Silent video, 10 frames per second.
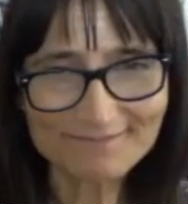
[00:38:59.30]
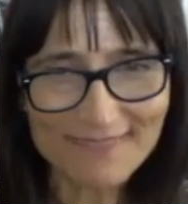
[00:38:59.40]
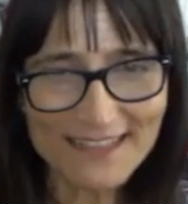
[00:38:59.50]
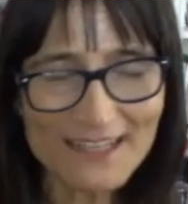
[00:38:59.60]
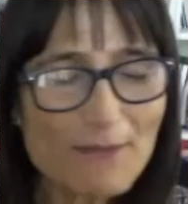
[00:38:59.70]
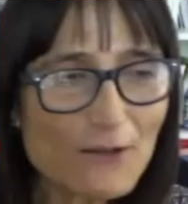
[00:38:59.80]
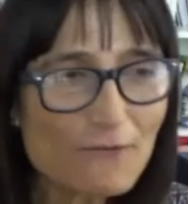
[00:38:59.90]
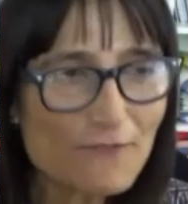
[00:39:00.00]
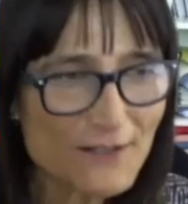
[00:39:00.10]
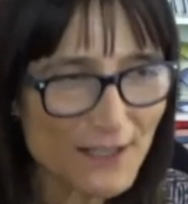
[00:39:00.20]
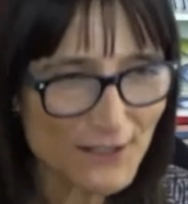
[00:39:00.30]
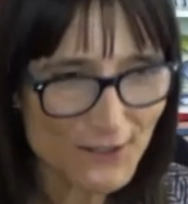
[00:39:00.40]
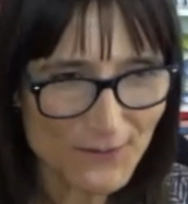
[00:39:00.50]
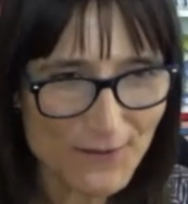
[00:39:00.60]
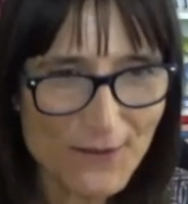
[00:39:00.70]
keep the
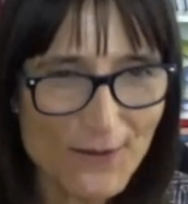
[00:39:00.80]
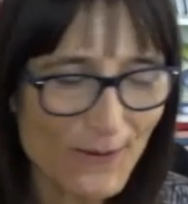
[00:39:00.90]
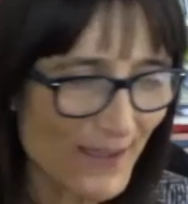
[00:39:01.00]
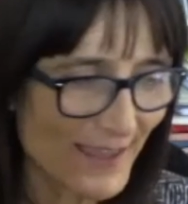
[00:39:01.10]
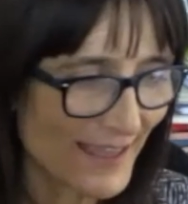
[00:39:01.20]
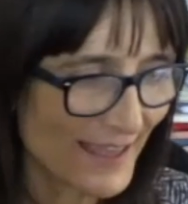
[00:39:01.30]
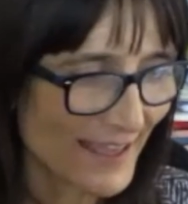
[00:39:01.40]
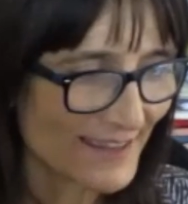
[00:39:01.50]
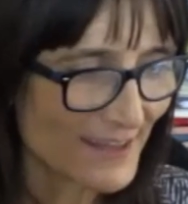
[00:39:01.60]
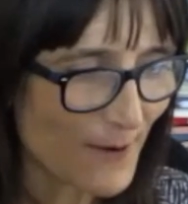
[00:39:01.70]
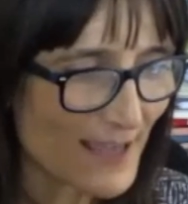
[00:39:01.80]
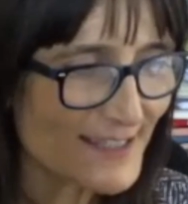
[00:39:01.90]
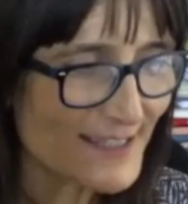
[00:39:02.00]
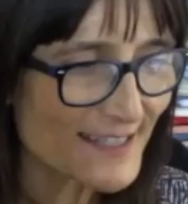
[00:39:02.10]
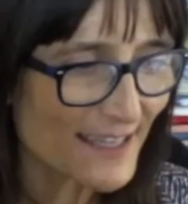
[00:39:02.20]
conversation with you. The
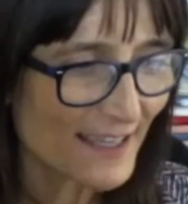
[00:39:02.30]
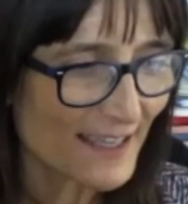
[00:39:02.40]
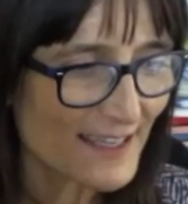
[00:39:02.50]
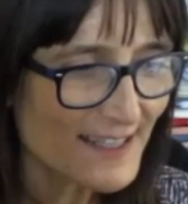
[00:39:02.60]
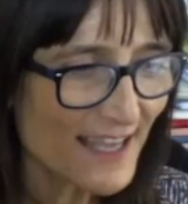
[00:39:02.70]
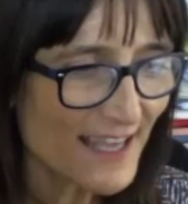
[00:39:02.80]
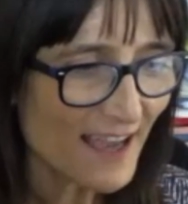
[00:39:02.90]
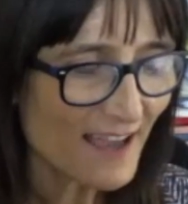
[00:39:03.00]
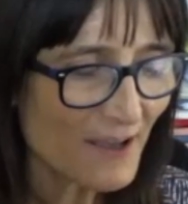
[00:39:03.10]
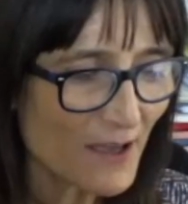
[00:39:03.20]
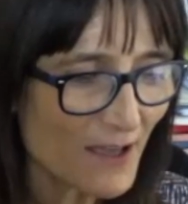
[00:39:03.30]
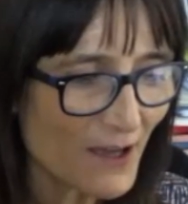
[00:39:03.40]
rest is that